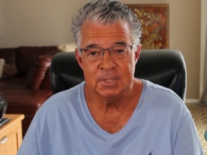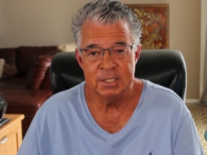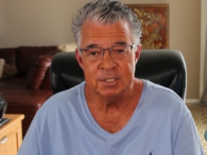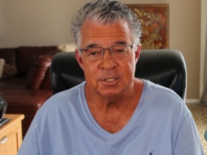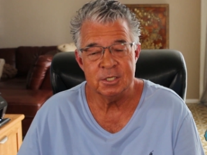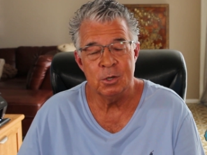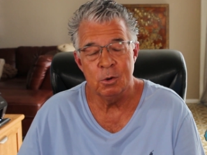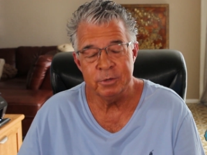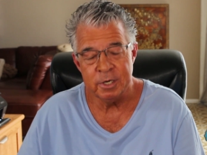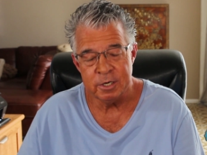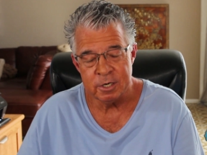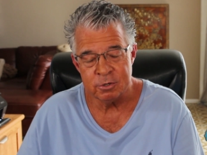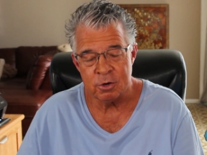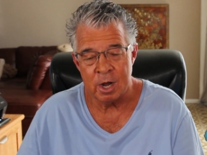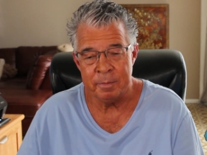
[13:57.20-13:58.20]
Just go to
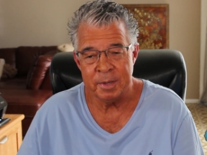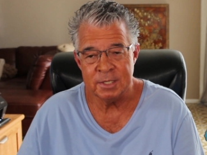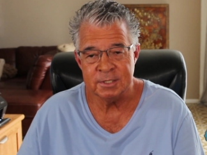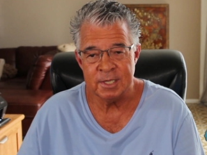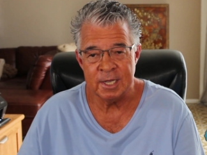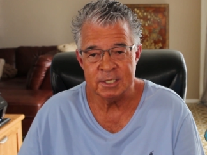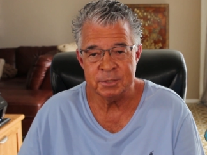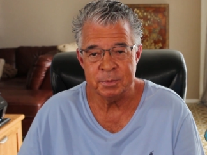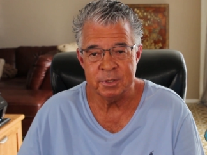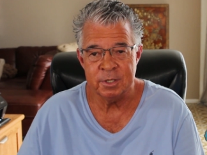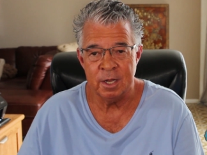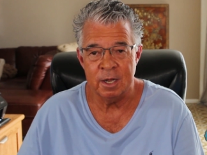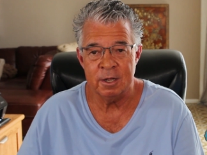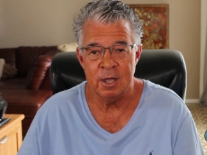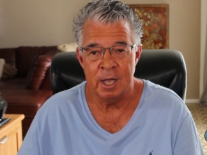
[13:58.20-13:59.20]

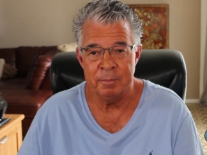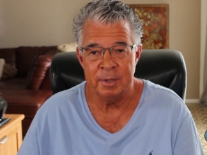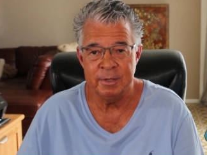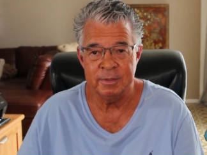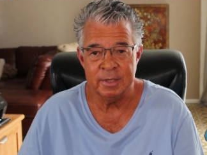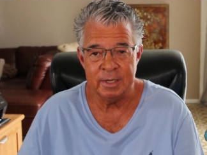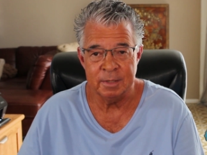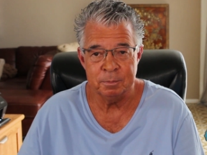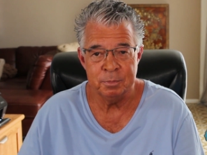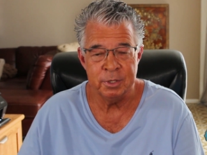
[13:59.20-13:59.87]
nootropicsexpert.com and, and